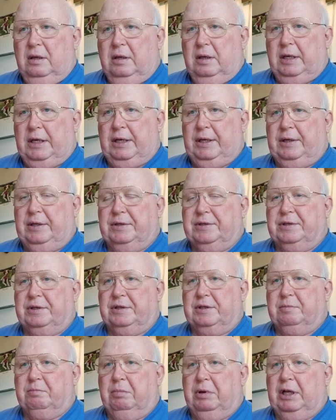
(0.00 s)
And this
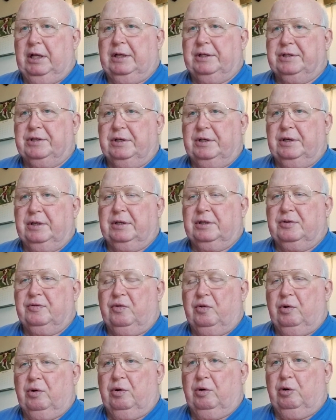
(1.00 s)
is blessings
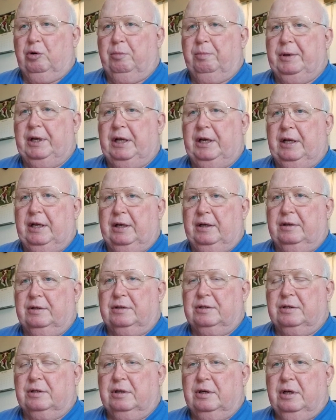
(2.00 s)
for
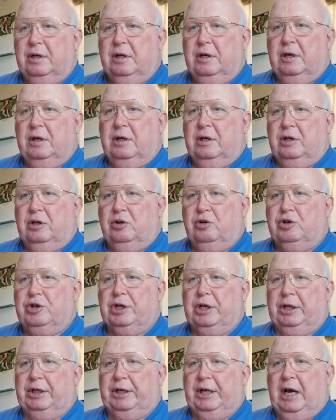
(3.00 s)
obedience. You
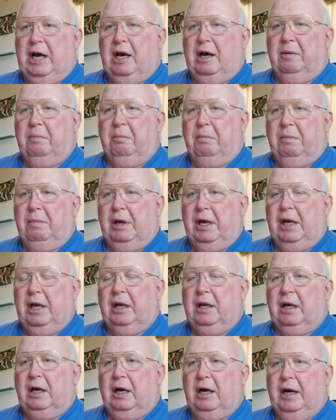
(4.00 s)
shall not
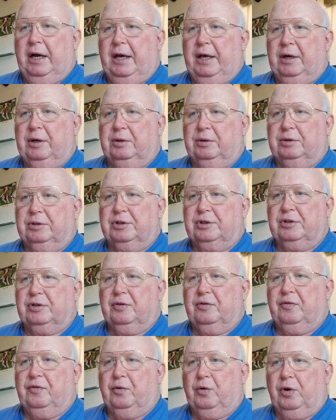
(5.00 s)
make idols
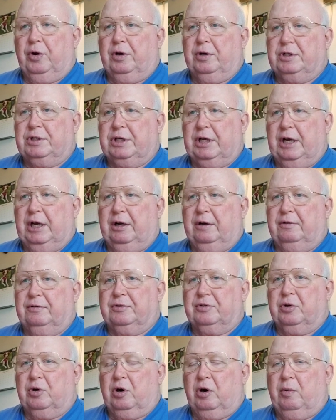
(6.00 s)
for yourselves
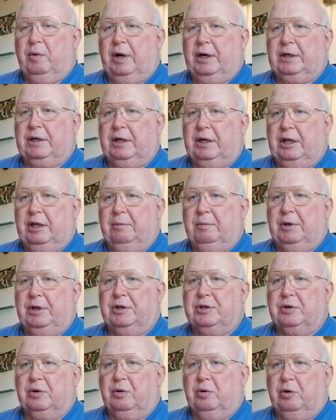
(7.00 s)
or erect an
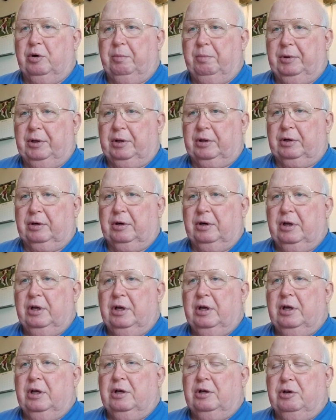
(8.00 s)
image or a pillar.
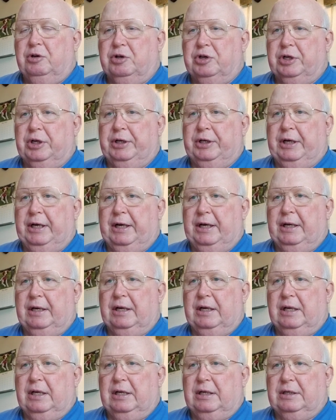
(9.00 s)
You shall not
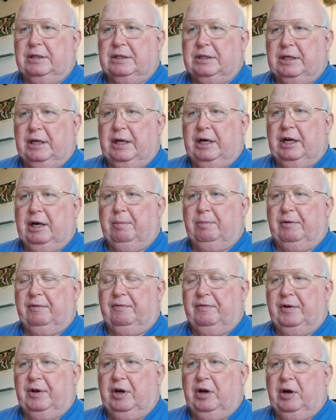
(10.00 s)
set up a
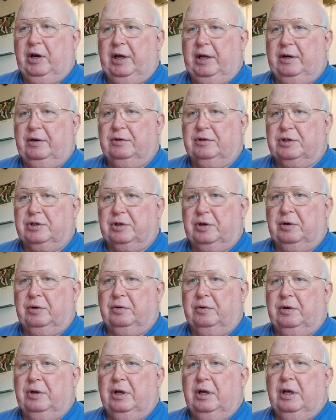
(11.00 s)
figurehead in
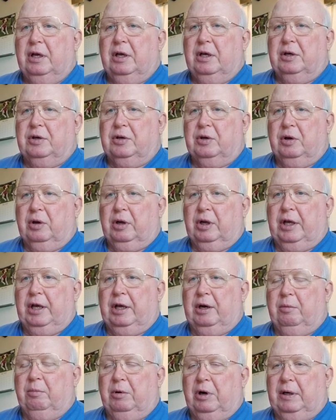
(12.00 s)
stone to your
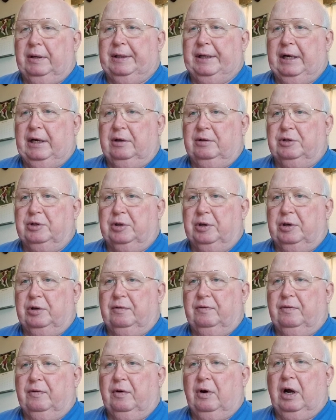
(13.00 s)
land or bow down to it.
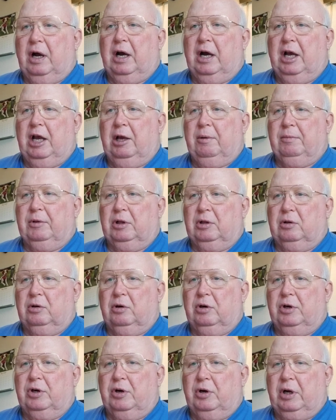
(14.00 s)
For I am the
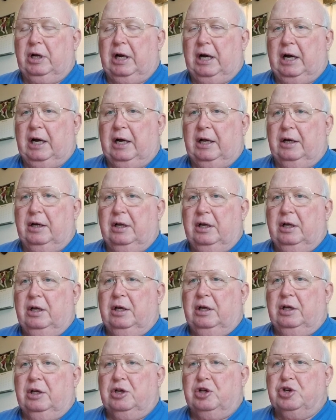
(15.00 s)
Lord your God.
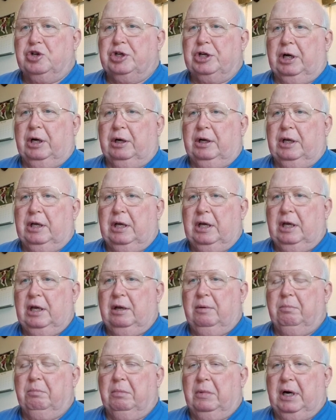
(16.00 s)
You shall
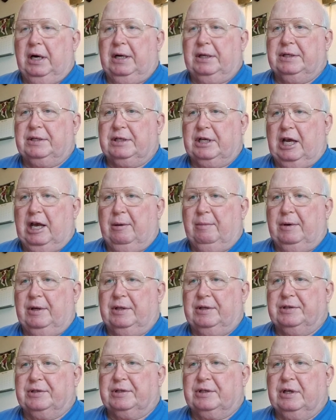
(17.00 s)
keep my
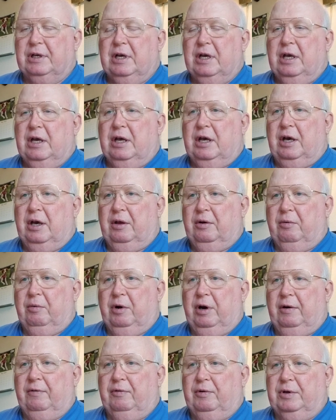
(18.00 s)
Sabbaths and
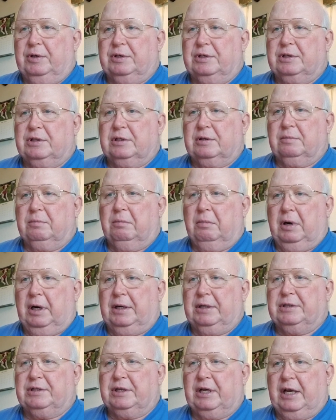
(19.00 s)
reverence my
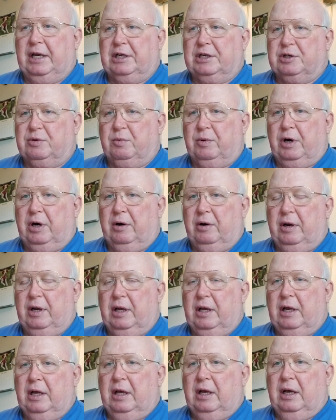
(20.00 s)
sanctuary.
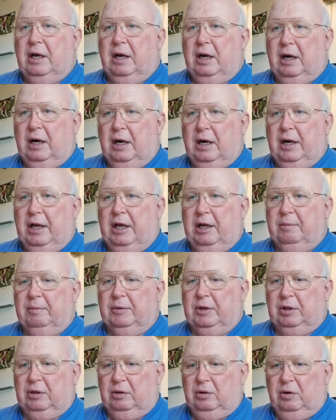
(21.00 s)
I am
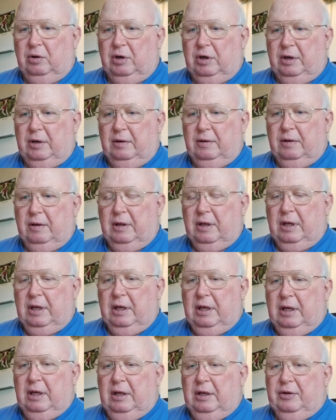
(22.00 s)
the Lord.
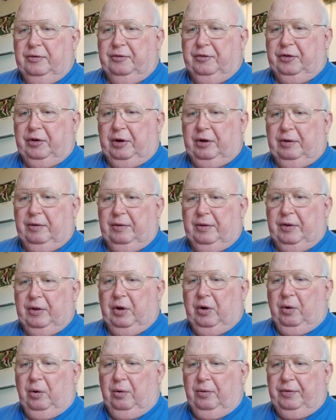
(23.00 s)
So the
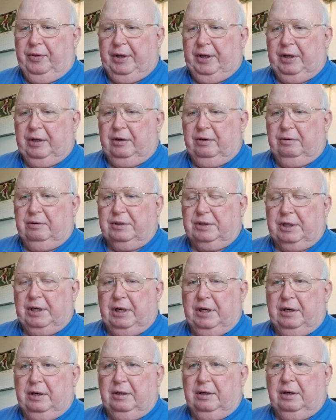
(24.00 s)
whole thing goes
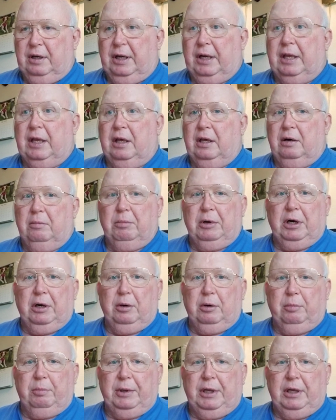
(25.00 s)
on again about
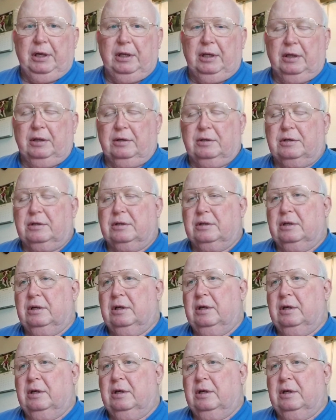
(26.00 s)
obedience.